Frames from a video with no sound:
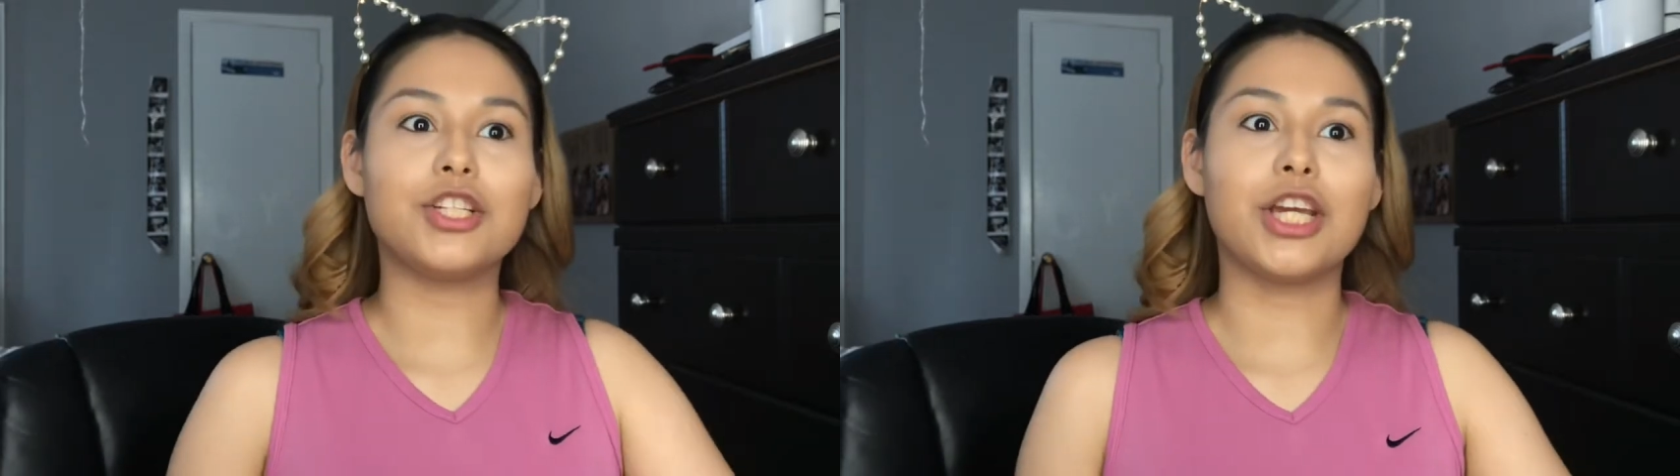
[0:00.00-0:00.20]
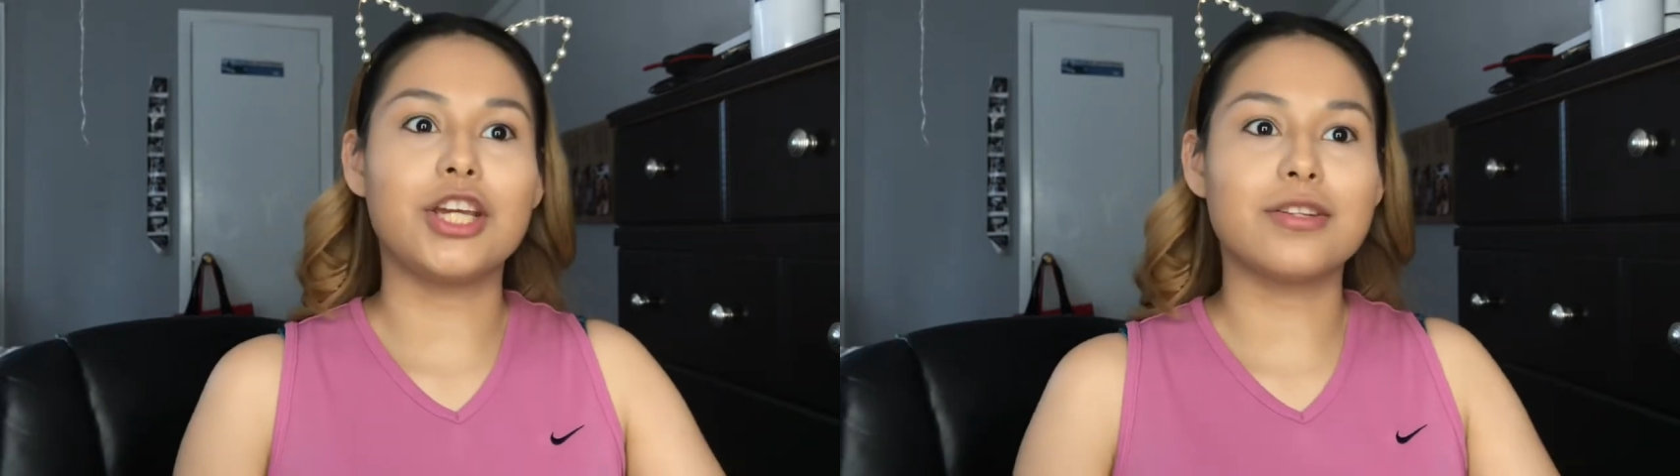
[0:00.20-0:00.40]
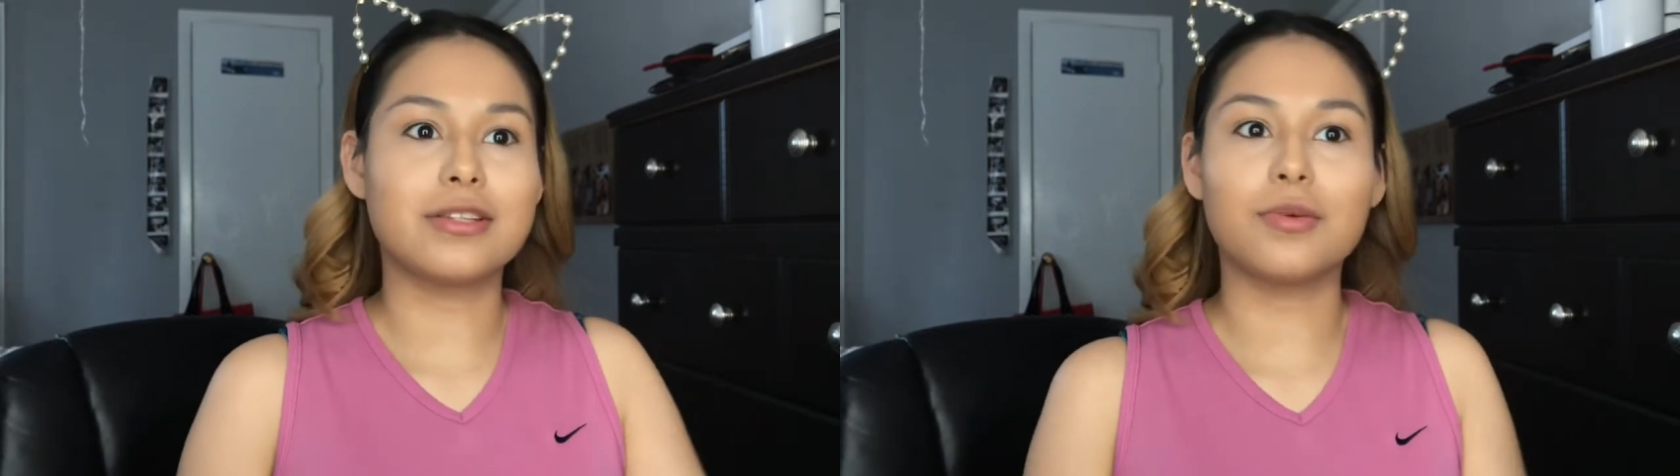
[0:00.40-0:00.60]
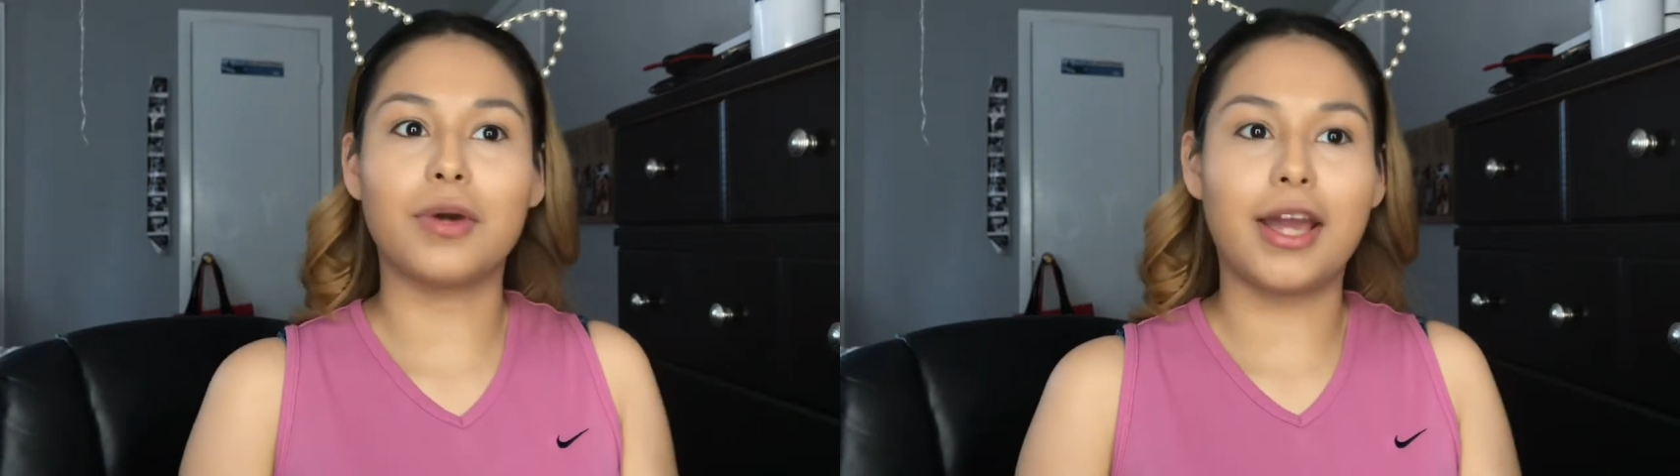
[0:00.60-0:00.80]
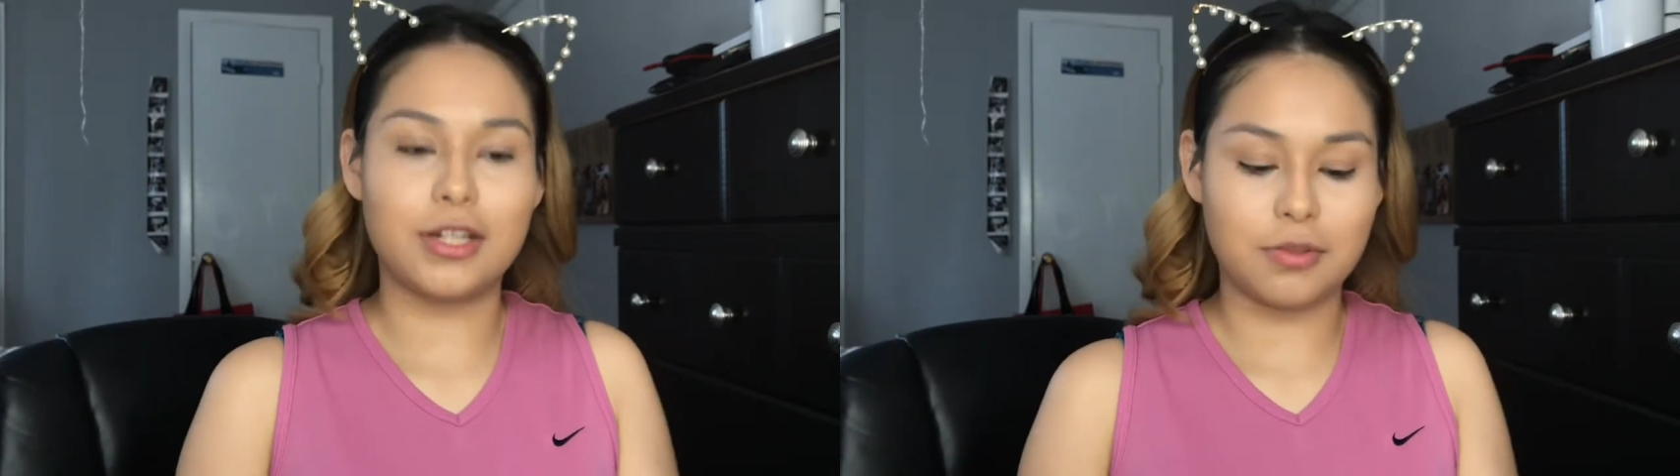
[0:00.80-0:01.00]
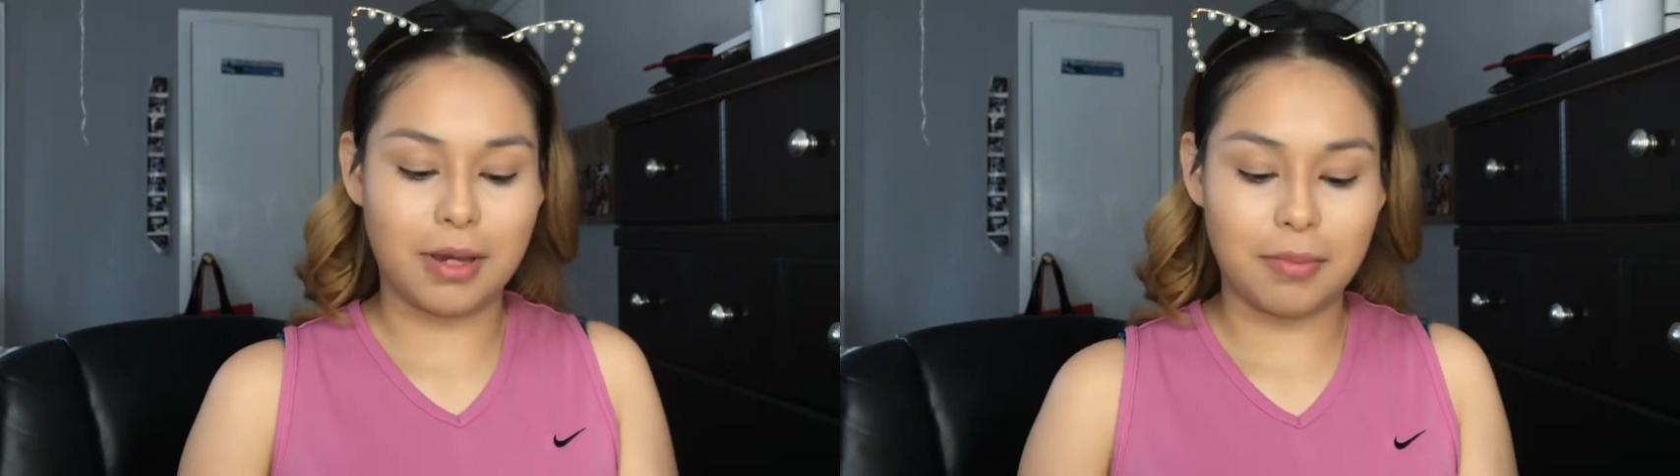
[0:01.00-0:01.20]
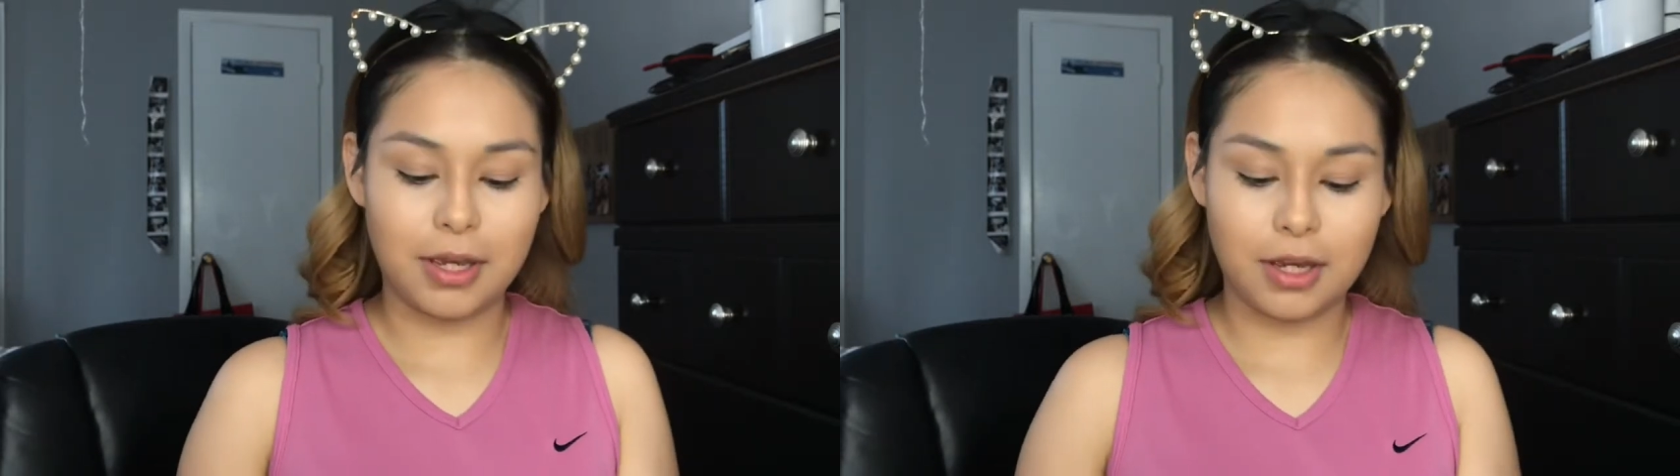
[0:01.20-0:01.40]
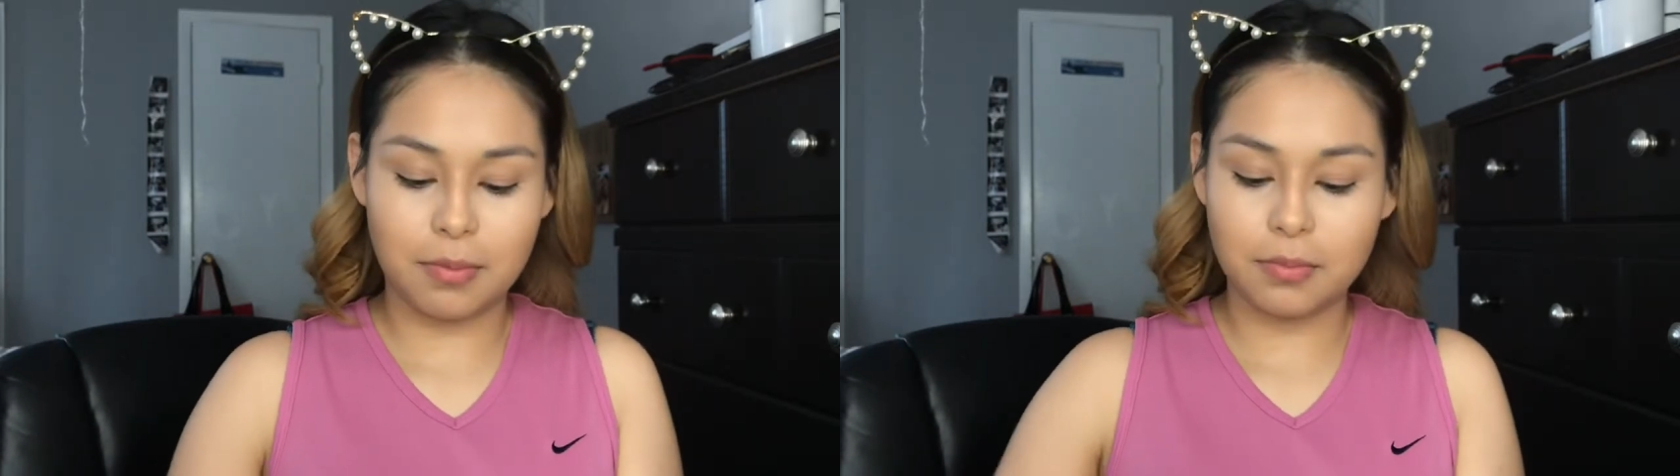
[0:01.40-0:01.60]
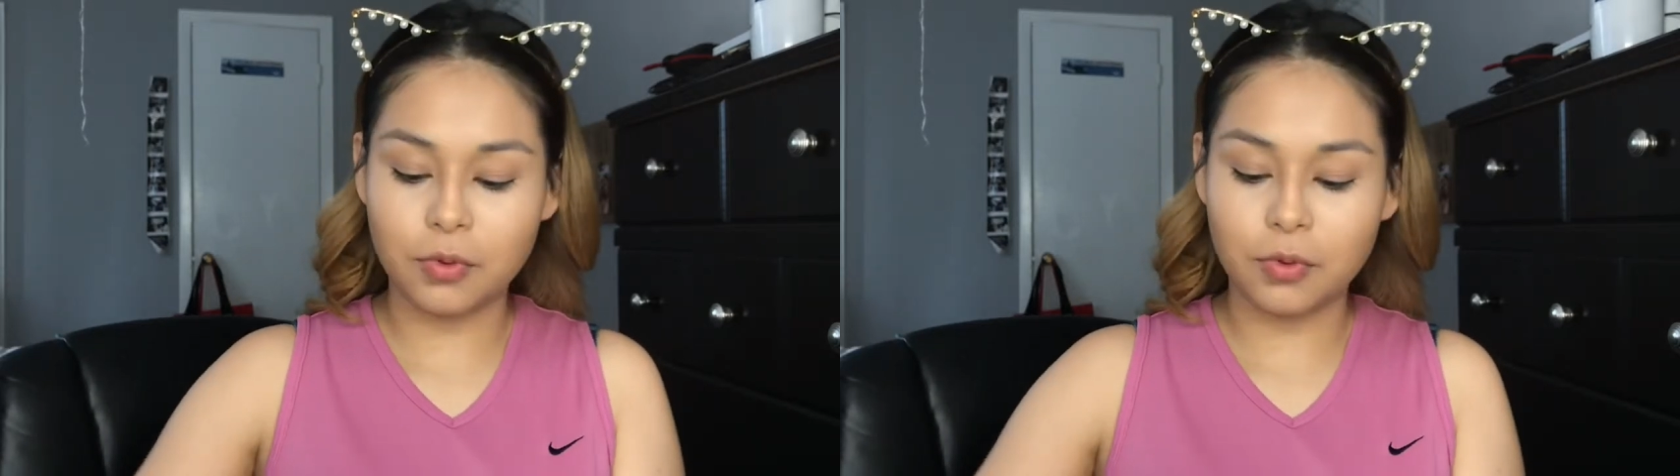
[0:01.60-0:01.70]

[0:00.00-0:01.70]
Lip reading: changed the way I do my makeup.